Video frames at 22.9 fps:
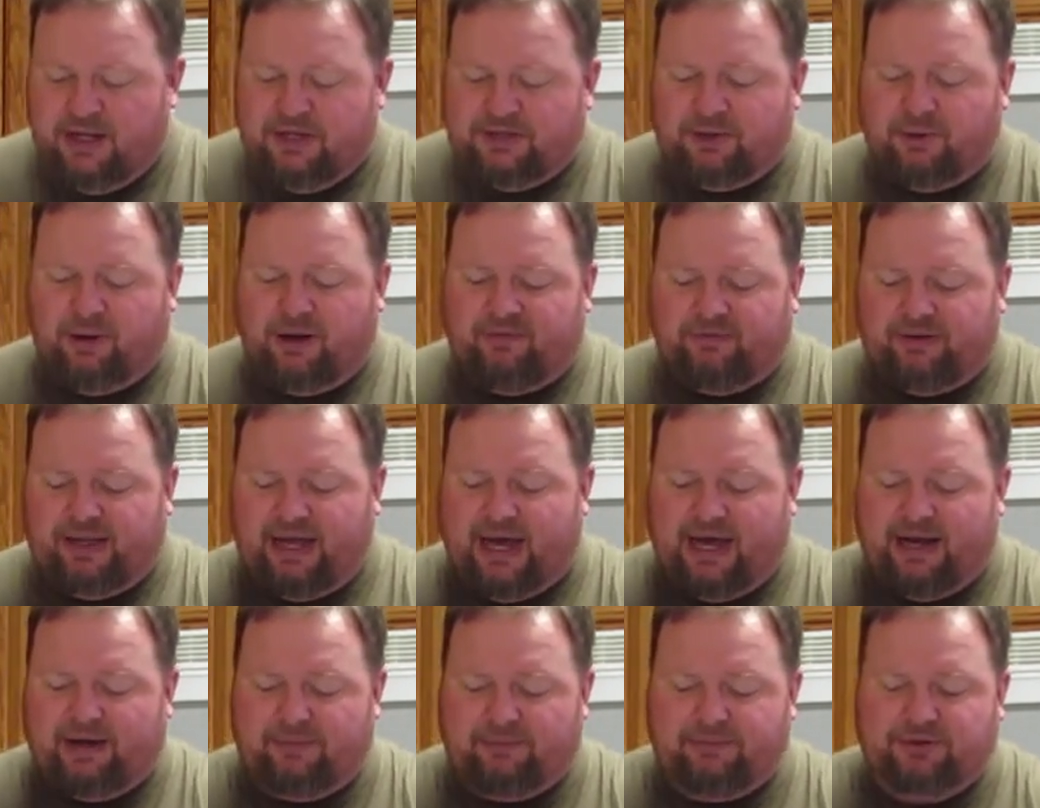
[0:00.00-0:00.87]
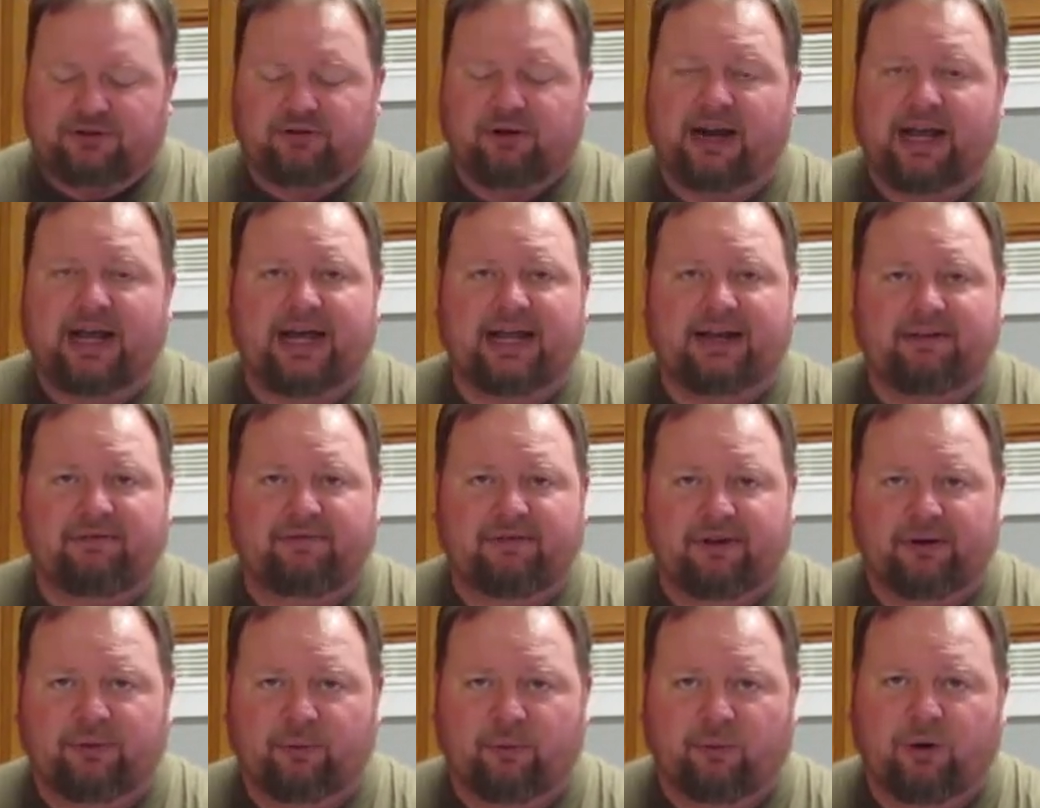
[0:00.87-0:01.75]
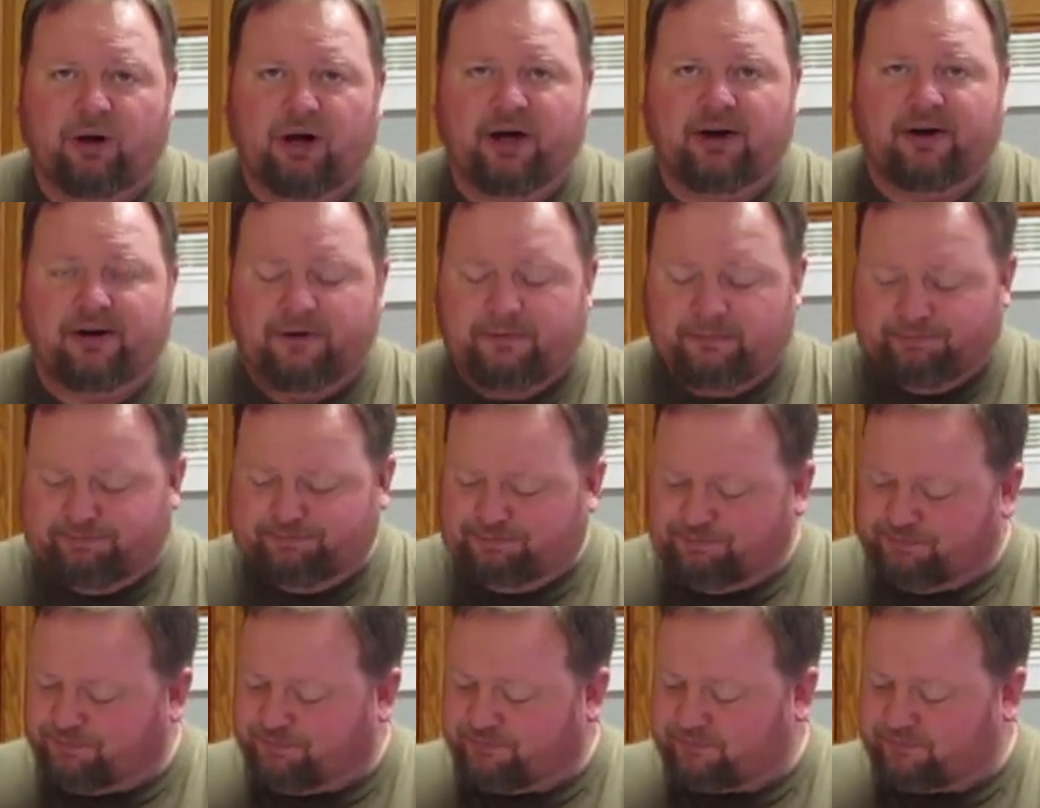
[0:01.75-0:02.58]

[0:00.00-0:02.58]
So I've got them dried of their water,